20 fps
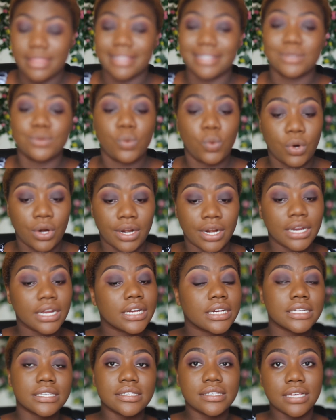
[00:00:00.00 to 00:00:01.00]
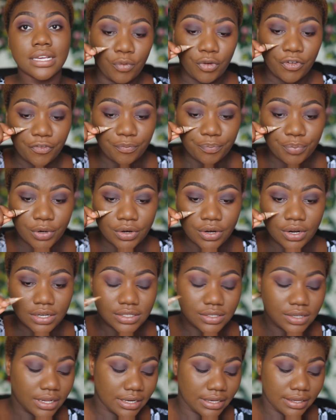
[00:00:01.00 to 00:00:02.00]
this works with
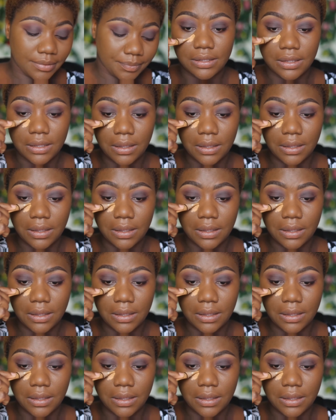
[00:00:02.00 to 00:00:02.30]
product on it.